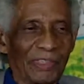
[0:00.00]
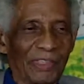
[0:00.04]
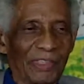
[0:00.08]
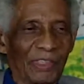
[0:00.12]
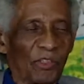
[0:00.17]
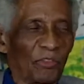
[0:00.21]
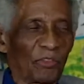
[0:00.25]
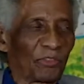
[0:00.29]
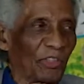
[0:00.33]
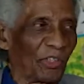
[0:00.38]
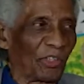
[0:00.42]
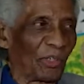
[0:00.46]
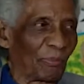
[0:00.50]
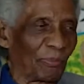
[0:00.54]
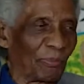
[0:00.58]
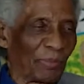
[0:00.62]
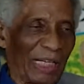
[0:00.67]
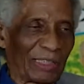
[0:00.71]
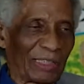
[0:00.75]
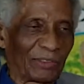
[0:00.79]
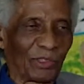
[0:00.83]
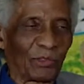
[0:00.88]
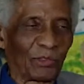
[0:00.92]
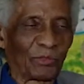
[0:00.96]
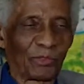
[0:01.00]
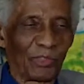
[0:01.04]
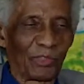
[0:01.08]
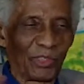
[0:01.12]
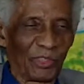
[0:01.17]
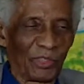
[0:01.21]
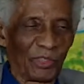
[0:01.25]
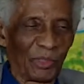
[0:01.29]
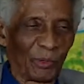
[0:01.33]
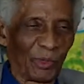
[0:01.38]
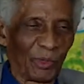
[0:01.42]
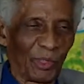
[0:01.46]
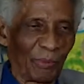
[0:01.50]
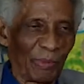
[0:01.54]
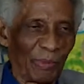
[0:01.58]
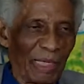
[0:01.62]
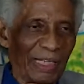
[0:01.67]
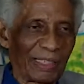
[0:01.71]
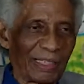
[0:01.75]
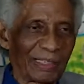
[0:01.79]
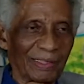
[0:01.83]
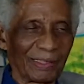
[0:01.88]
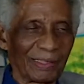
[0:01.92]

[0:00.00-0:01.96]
in a certain pattern following the World Bank.